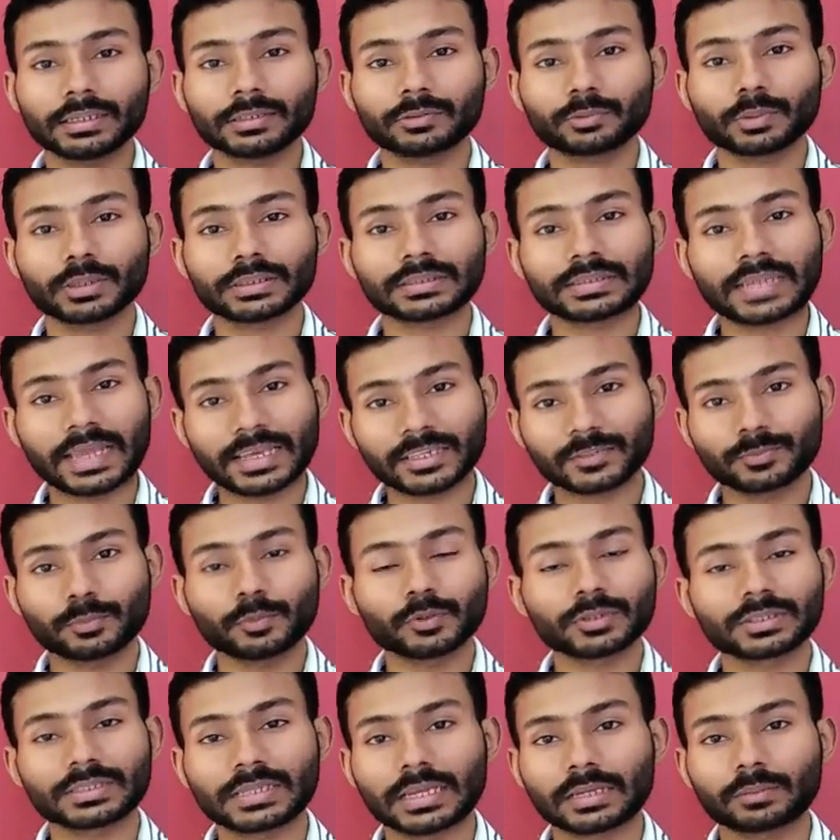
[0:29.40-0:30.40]
into a
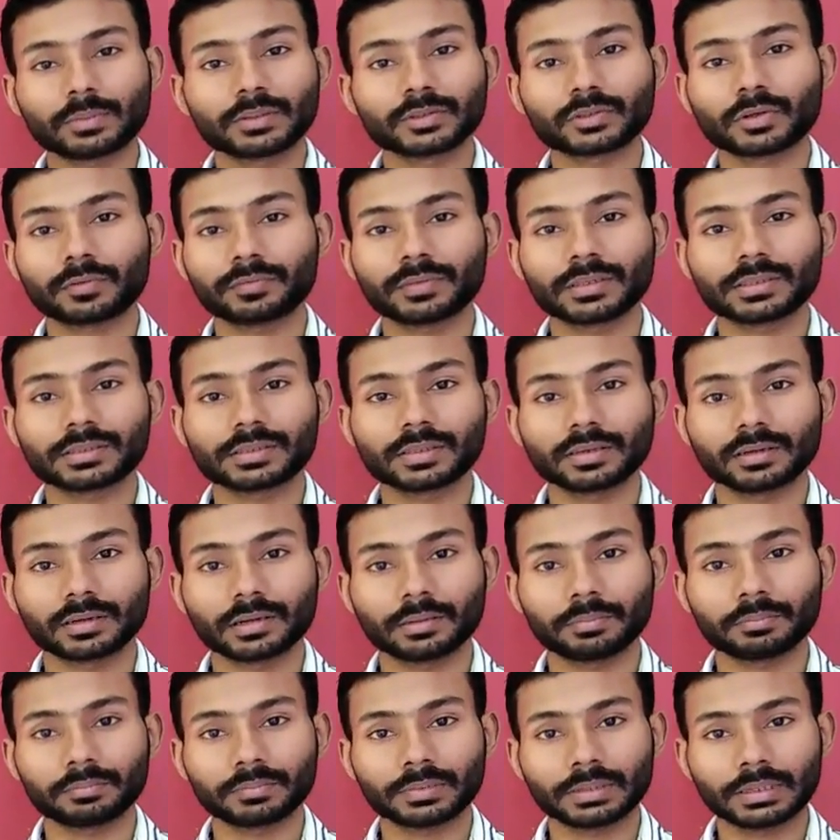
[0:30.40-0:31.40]
textbook statement of this
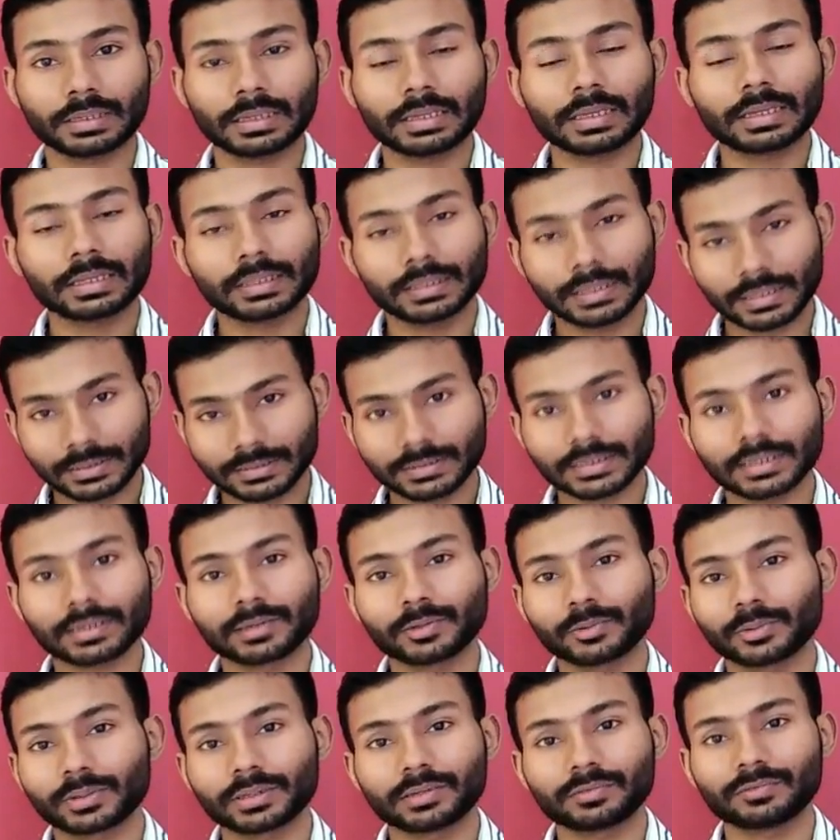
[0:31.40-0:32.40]
theorem, let's take a
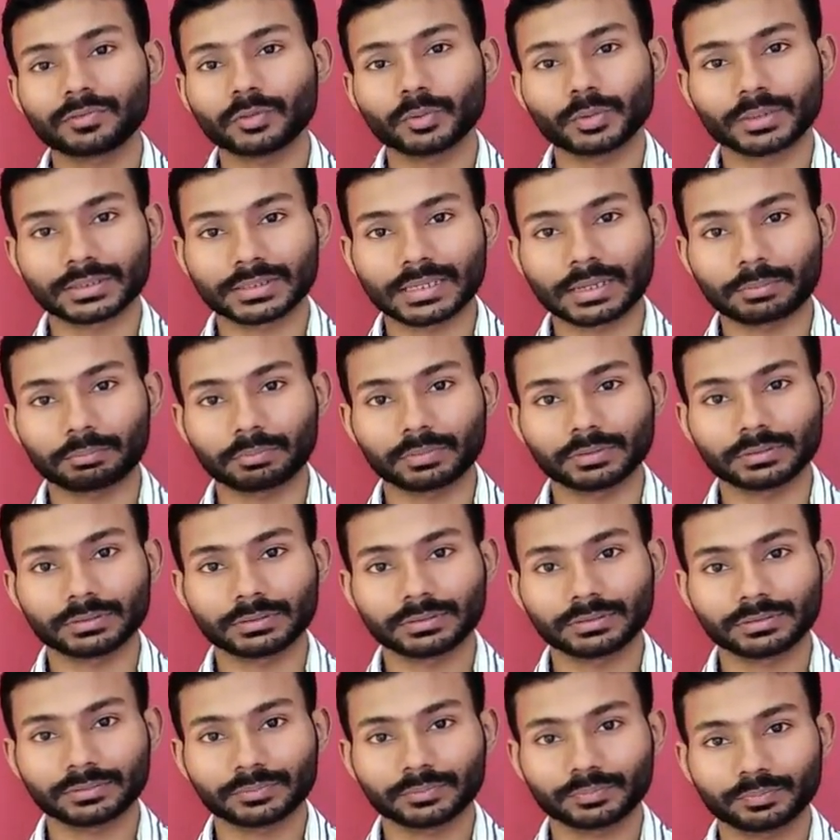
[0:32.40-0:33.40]
look at a few
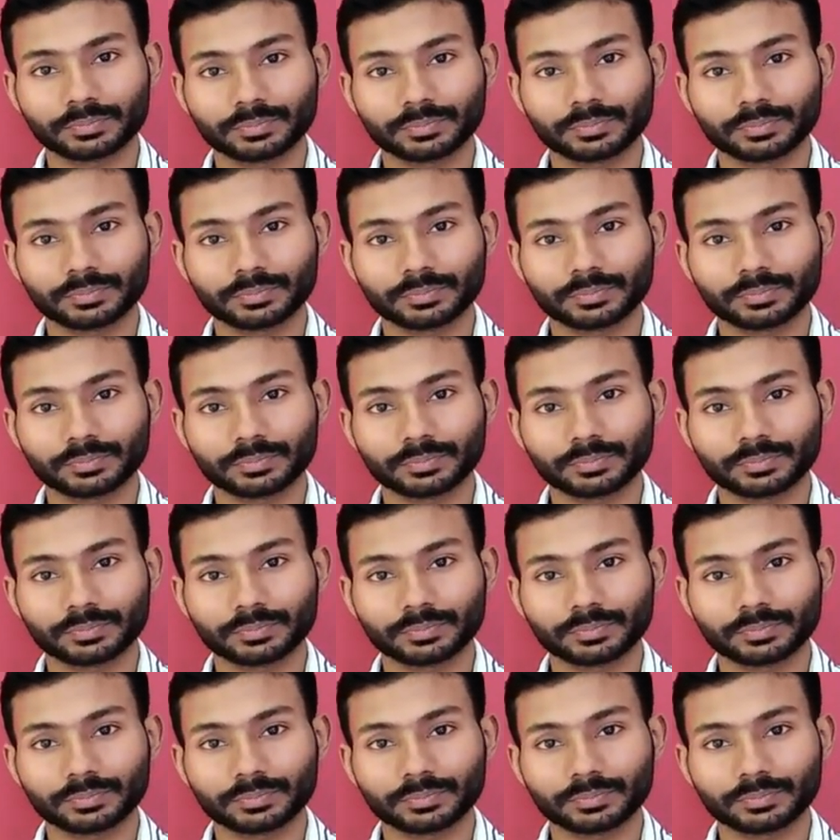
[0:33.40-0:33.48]
examples.